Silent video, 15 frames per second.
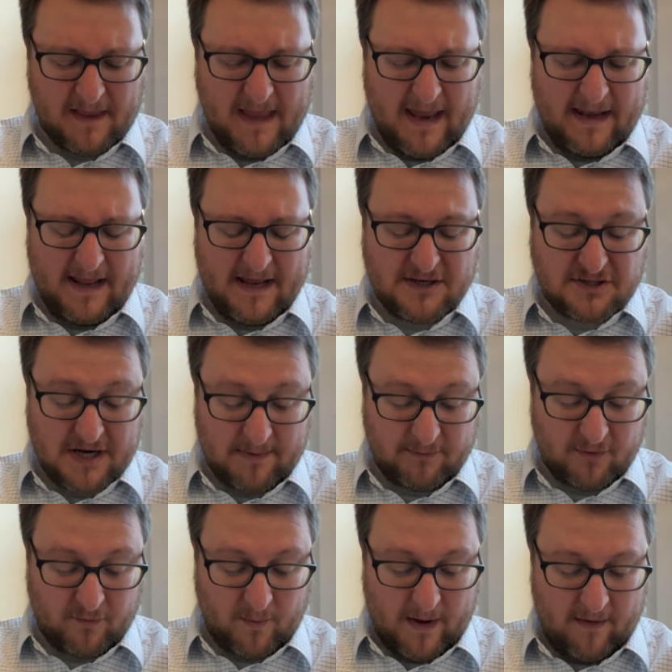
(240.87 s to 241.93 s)
And in
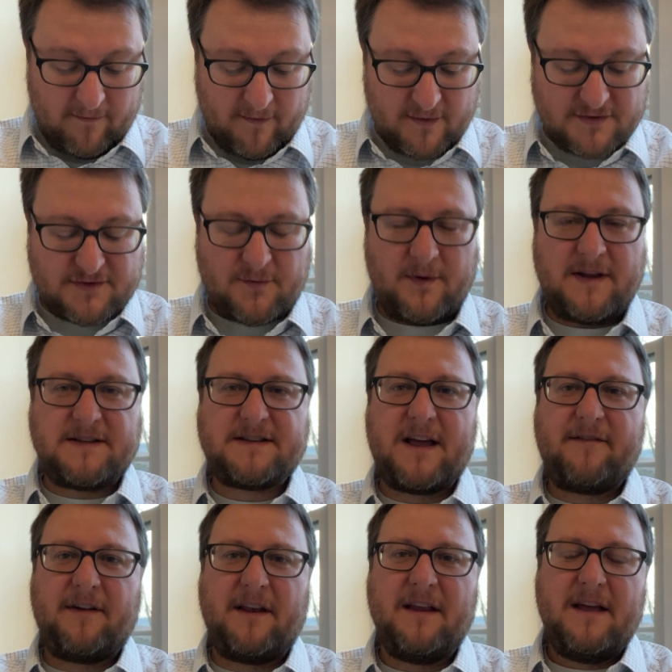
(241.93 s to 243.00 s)
chapter 12, verse
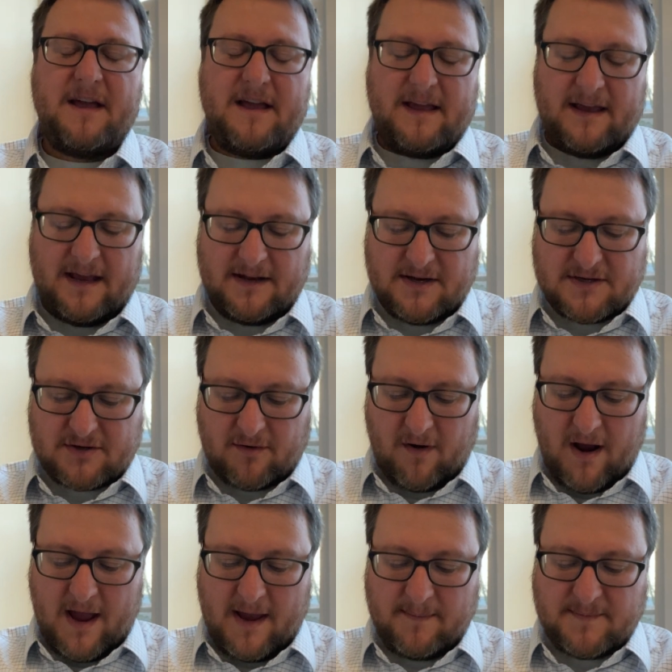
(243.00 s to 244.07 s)
27, it
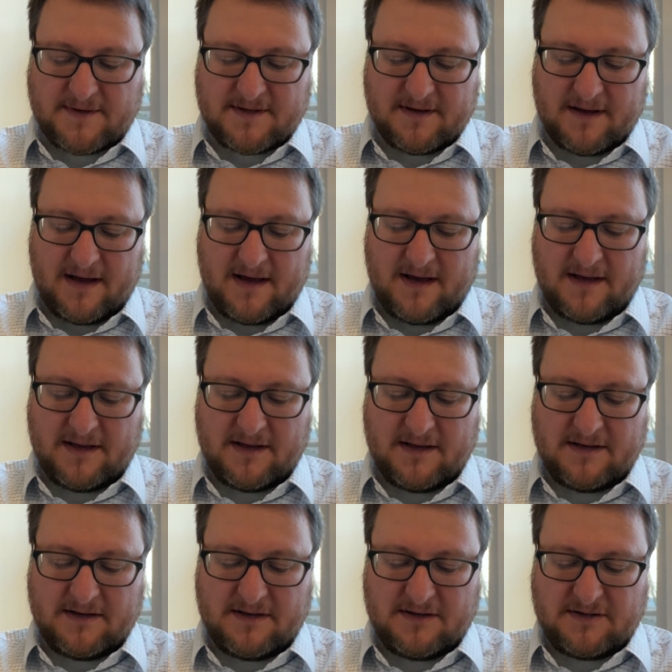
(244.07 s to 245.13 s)
describes
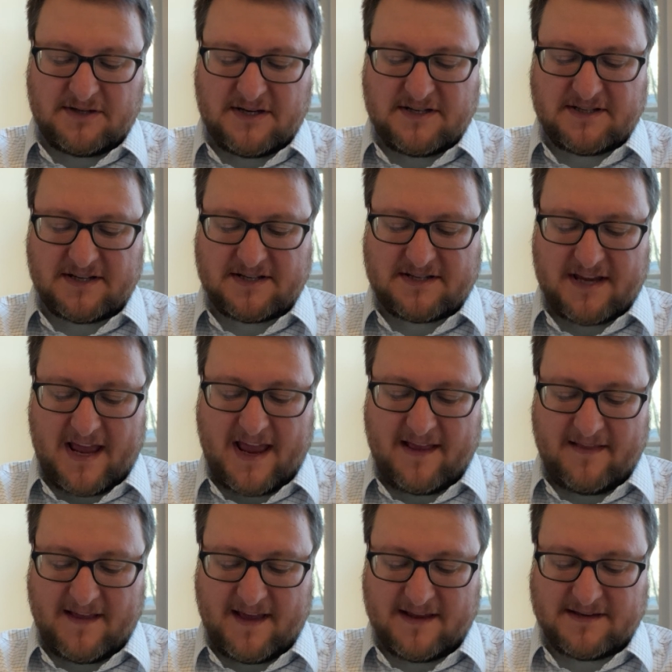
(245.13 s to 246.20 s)
Jesus
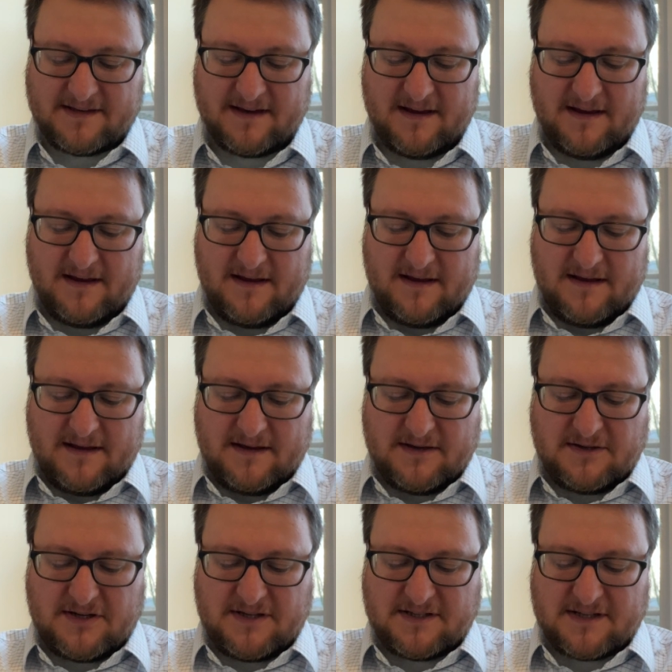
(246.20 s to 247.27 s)
saying this.
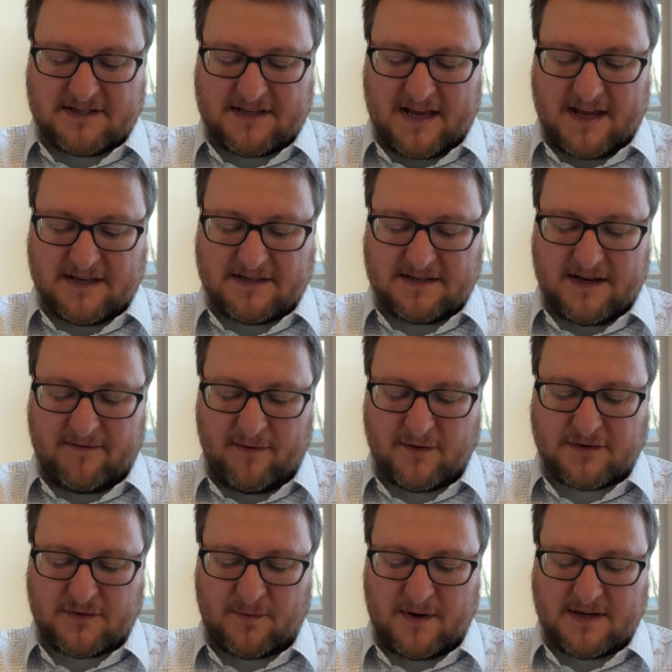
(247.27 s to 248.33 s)
Jesus says in
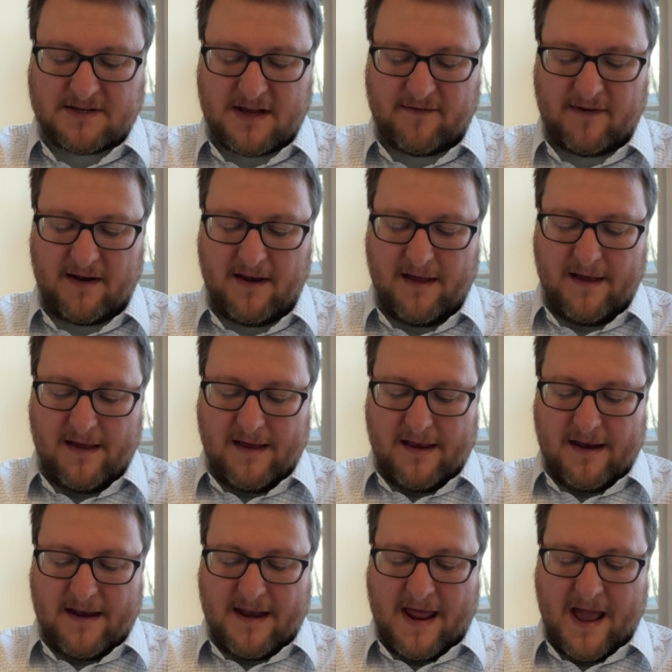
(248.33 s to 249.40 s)
verse 27,
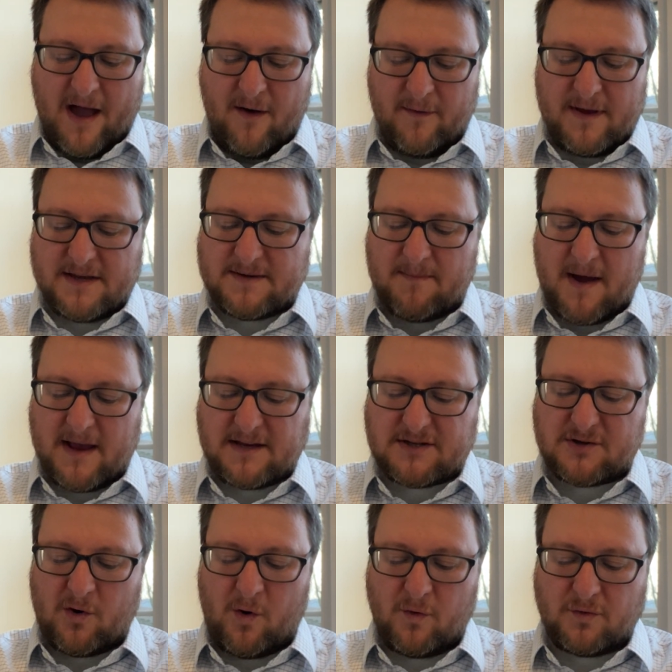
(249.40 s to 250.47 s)
now is my
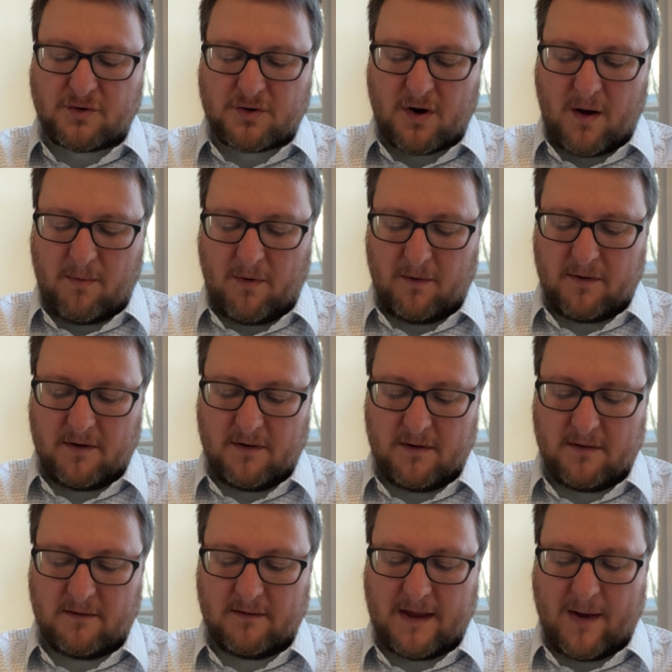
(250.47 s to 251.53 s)
soul troubled.
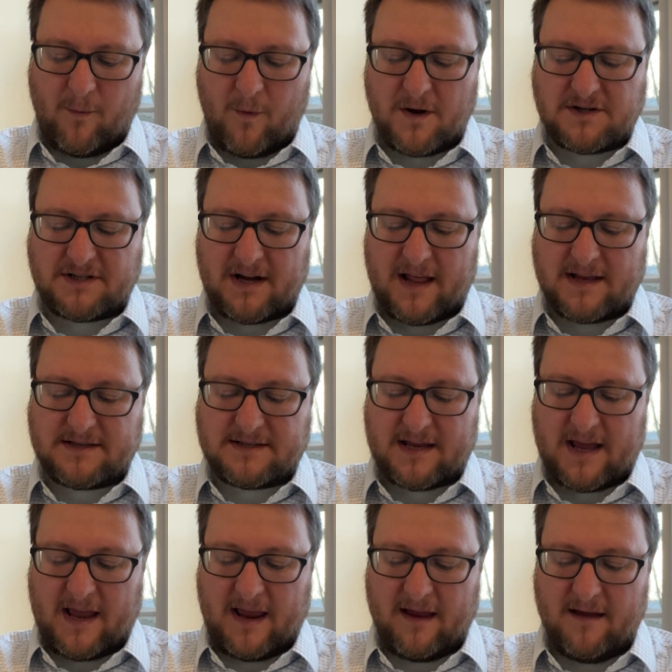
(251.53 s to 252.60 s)
And what shall I
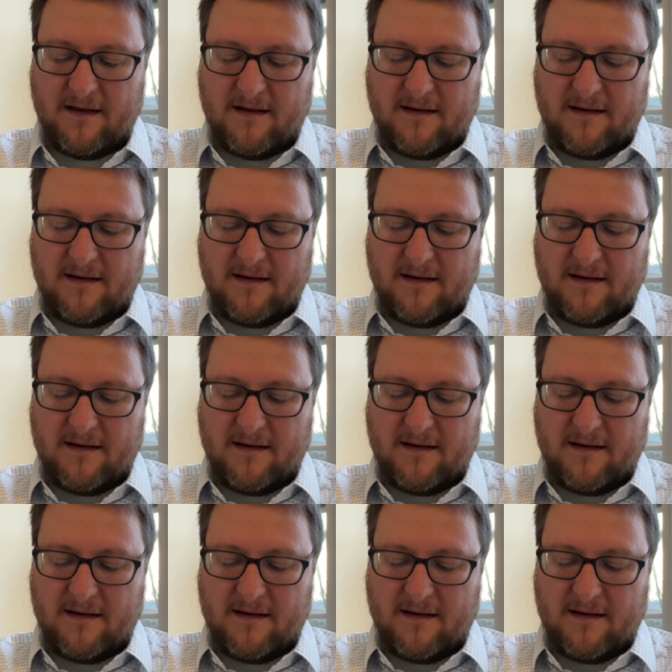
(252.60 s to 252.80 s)
say?